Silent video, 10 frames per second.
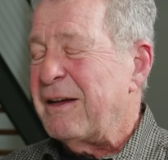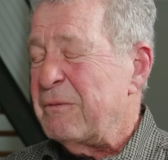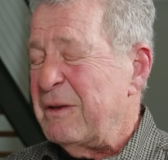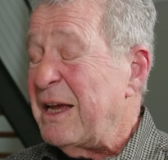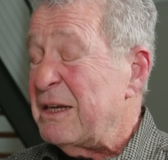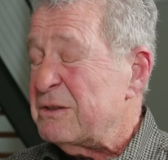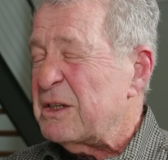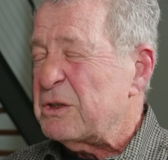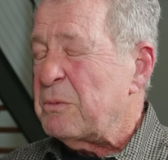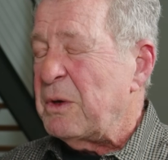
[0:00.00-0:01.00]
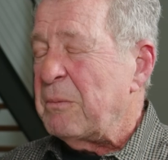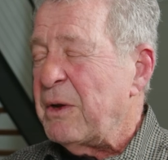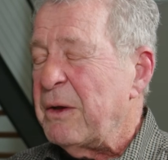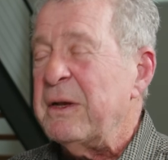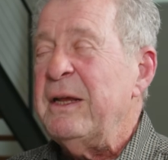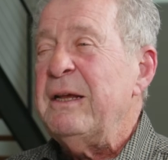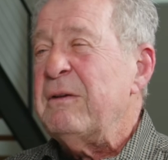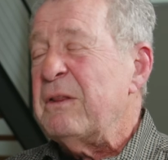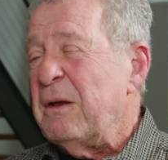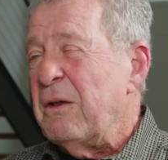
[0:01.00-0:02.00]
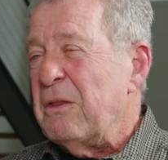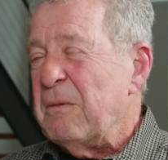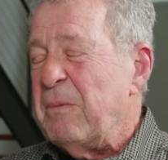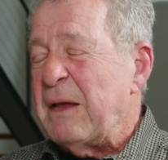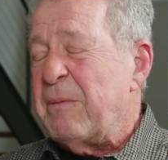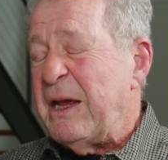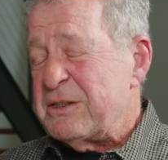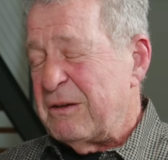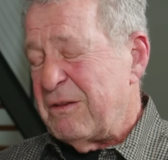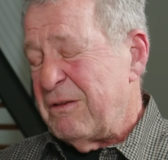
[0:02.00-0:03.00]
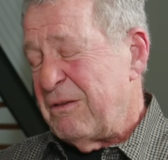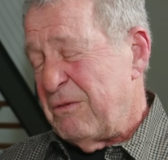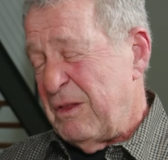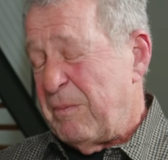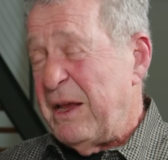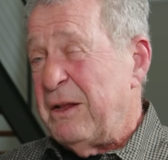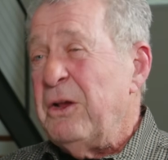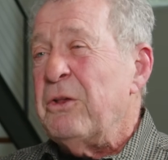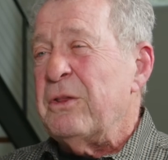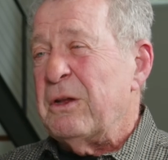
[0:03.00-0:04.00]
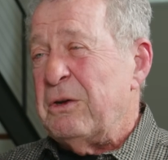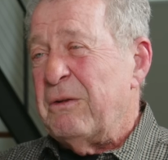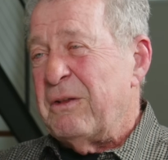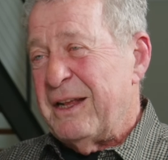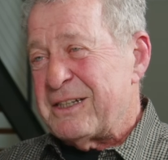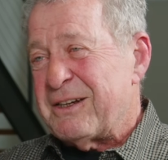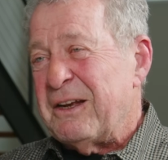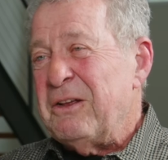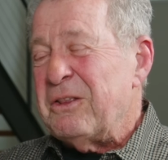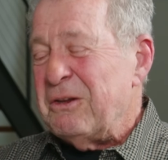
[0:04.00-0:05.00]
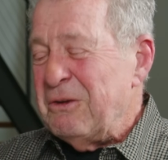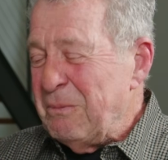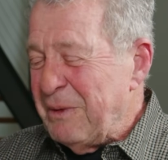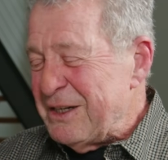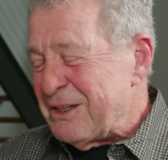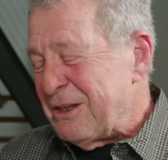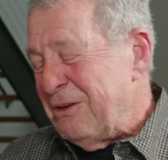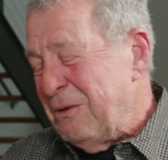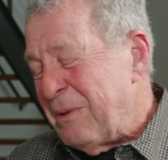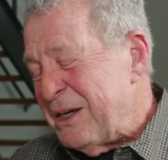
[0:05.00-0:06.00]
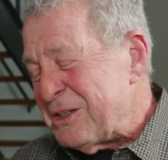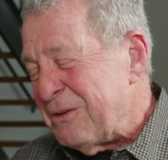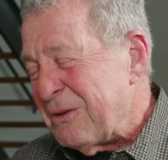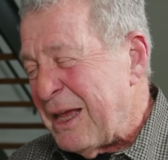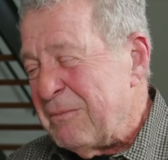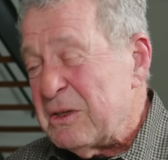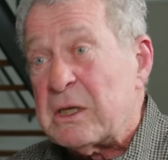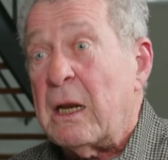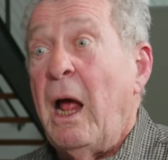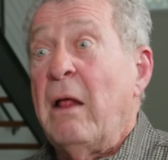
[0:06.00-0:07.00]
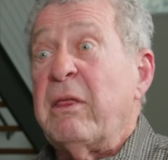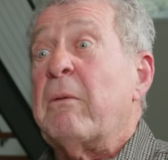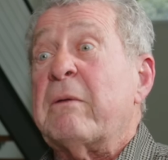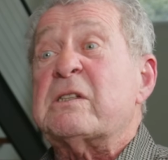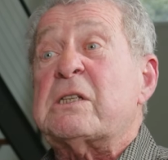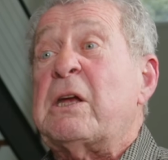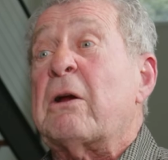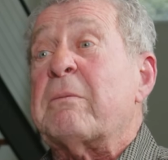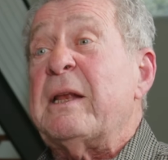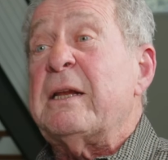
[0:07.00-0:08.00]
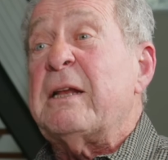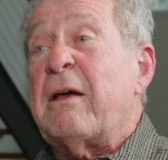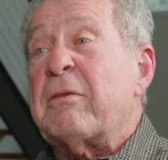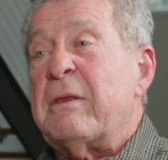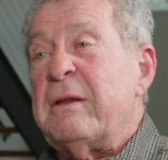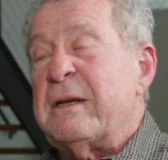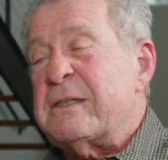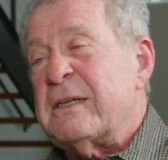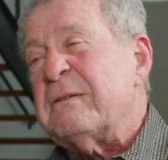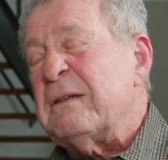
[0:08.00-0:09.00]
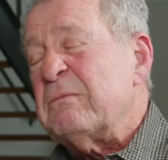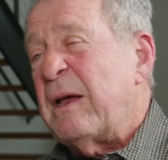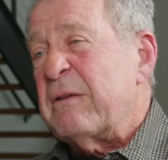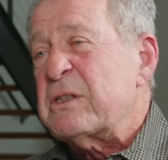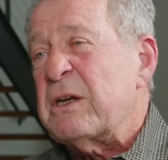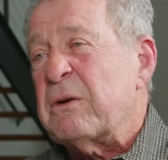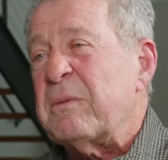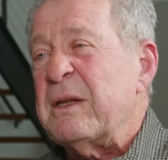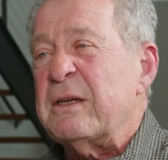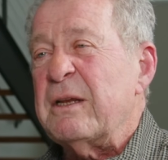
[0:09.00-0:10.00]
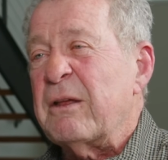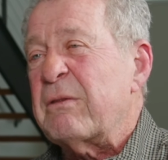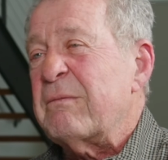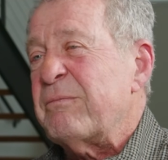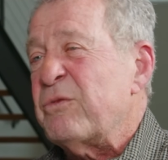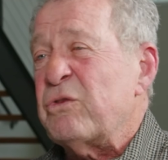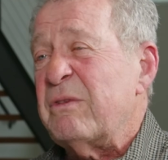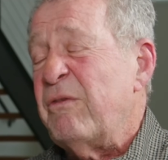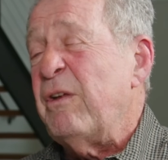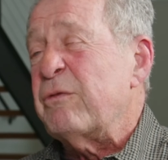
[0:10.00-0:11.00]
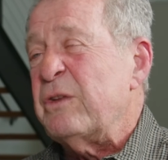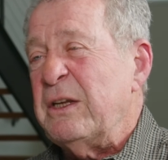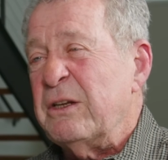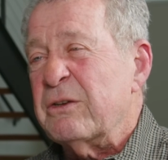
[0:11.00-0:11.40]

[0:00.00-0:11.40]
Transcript: I was actually pretty proud. The big patient, that's right. The new patient who came in said, "That would have scared me to death." And I said, "It might have scared me to death 15